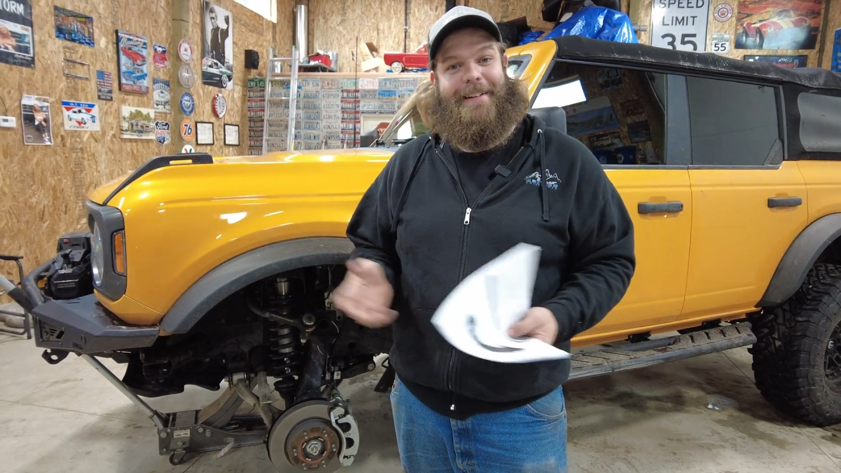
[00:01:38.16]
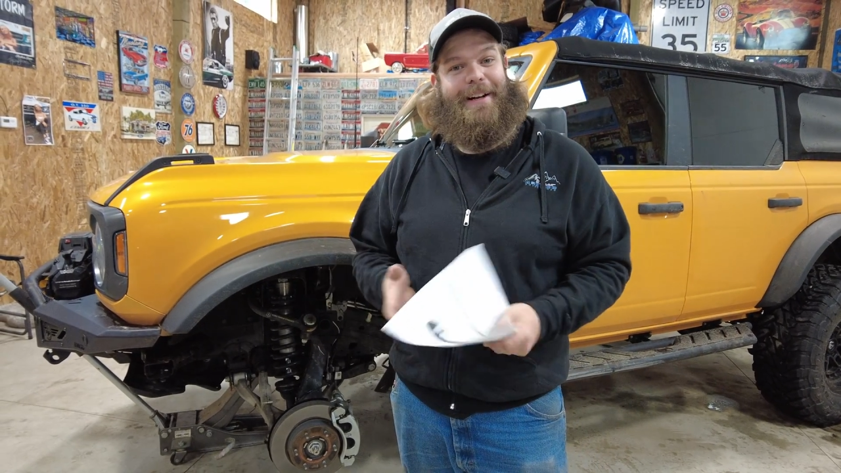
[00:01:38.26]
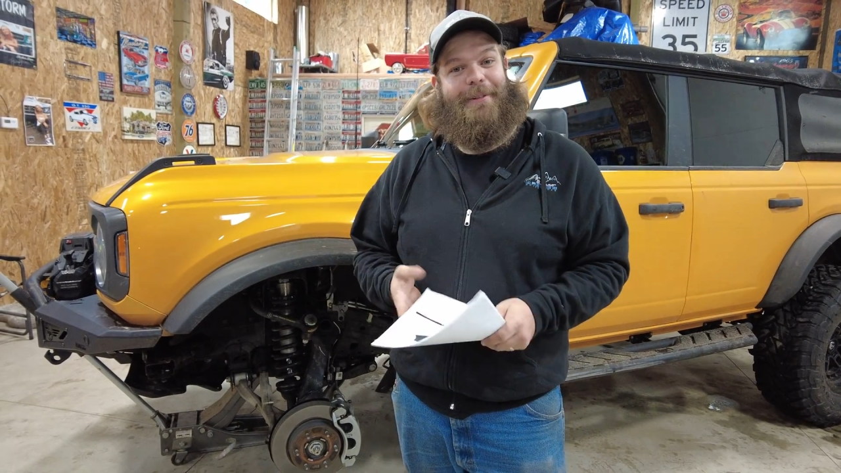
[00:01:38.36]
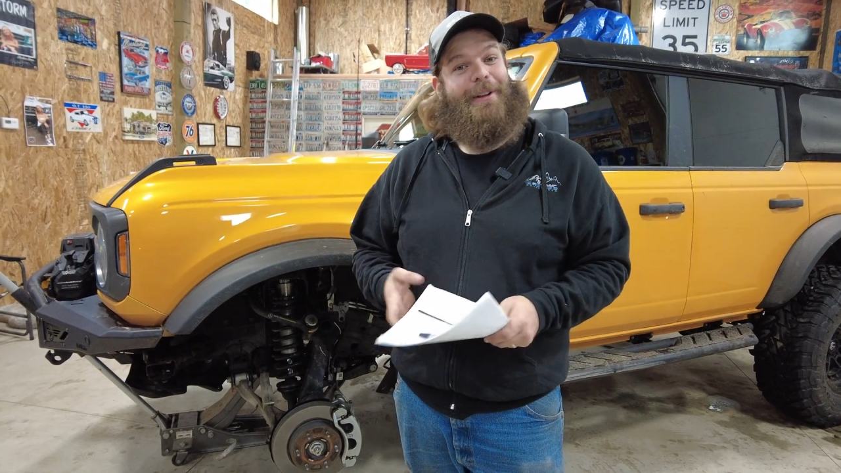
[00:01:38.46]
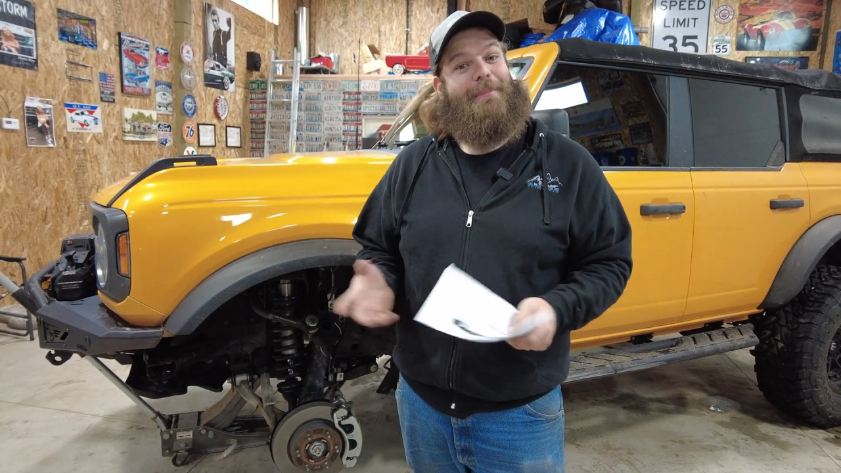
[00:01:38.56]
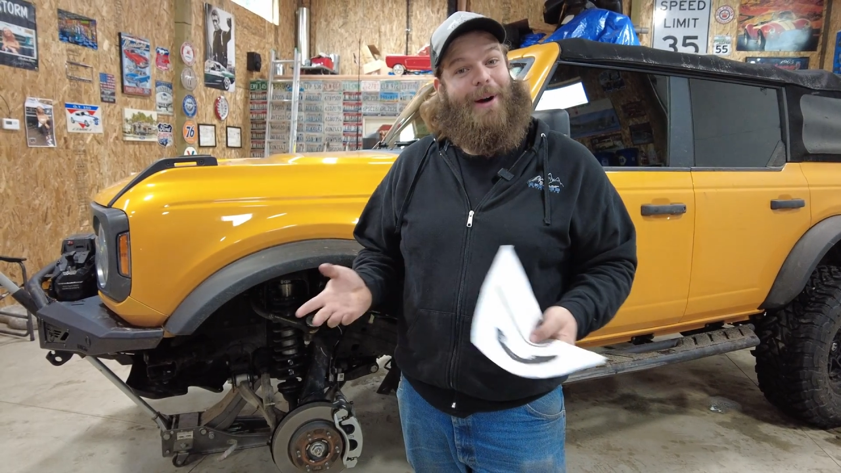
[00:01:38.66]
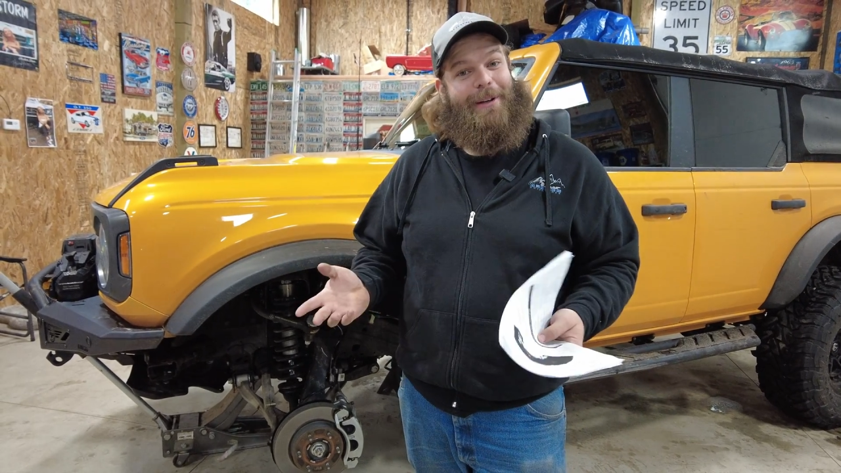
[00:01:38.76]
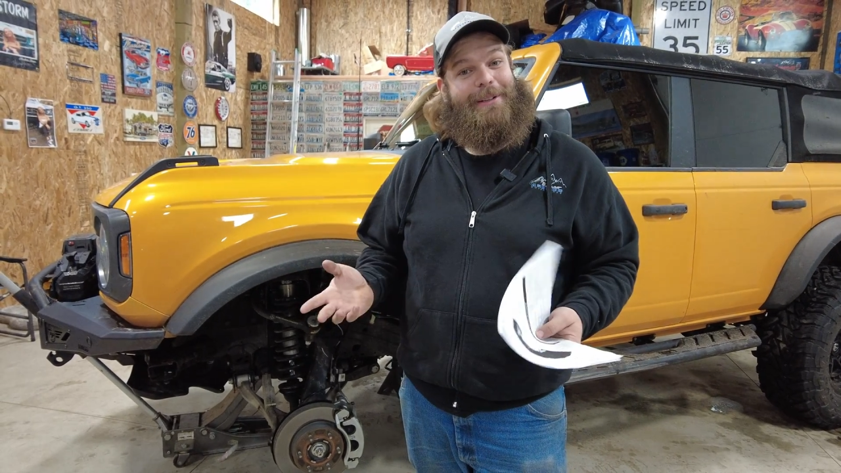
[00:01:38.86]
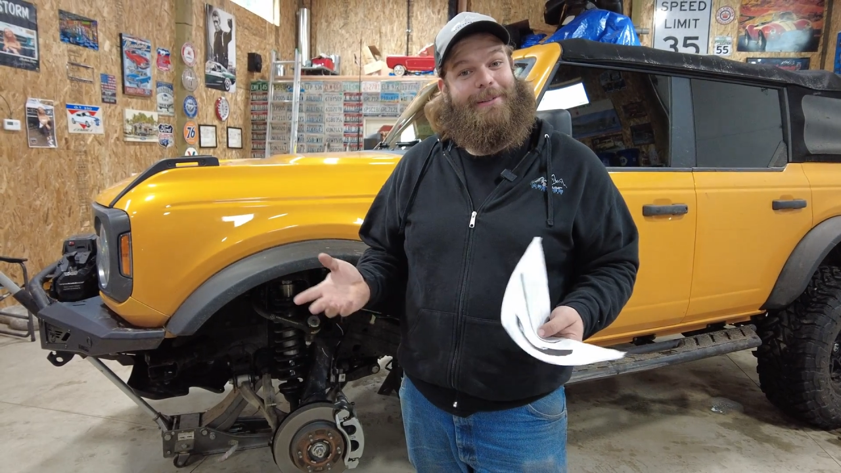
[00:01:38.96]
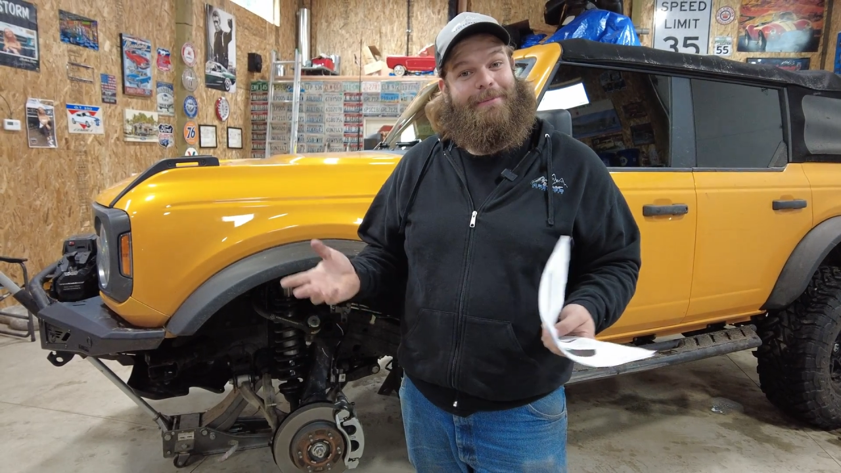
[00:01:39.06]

not really marked,